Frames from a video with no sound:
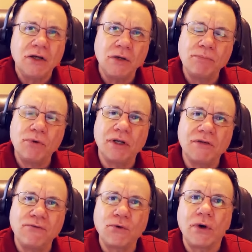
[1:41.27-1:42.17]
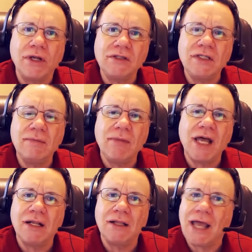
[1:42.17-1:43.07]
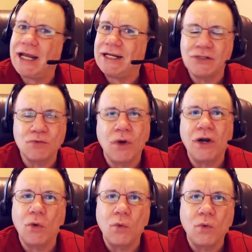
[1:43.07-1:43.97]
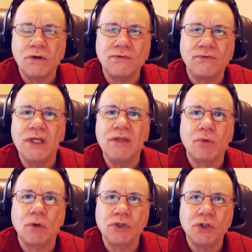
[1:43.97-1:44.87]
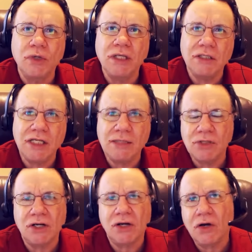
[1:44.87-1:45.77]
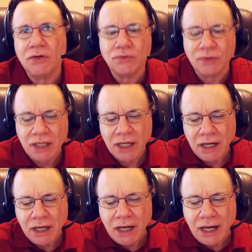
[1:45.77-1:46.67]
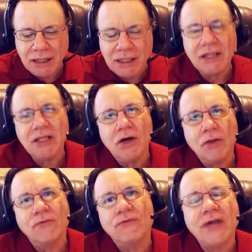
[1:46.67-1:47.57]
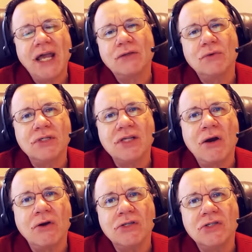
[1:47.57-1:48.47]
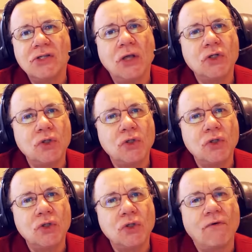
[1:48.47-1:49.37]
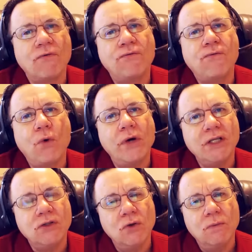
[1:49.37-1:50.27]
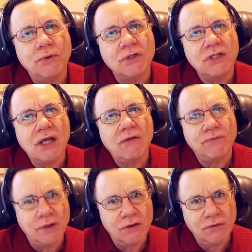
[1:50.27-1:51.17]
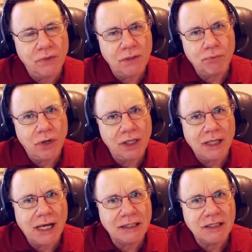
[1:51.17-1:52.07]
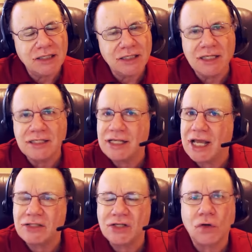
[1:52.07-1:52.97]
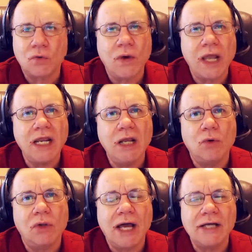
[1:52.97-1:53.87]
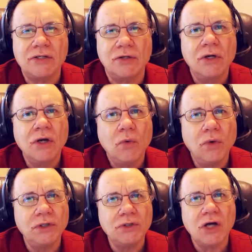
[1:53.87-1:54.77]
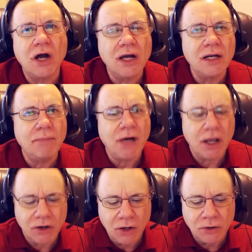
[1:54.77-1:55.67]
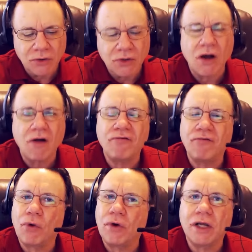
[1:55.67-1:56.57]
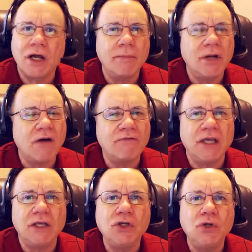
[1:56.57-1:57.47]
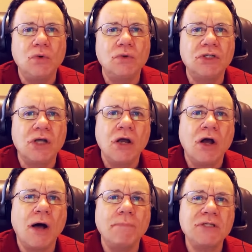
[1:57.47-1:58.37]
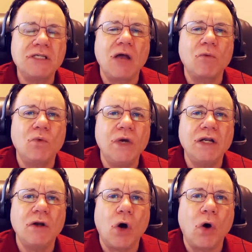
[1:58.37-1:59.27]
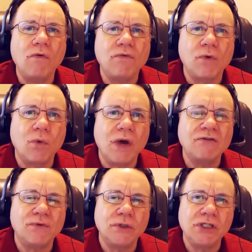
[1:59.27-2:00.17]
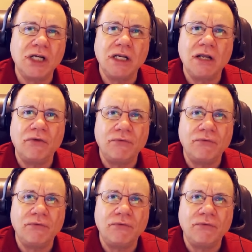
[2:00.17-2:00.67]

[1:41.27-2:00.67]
could put a Florida team on a line that's one of the worst free throw shooting teams in the country. And then the other factor is Arkansas shoots over forty-two percent from the three-point line this season. That's the great equalizer when you're talking about an underdog. Florida coming off a huge upset win over West Virginia,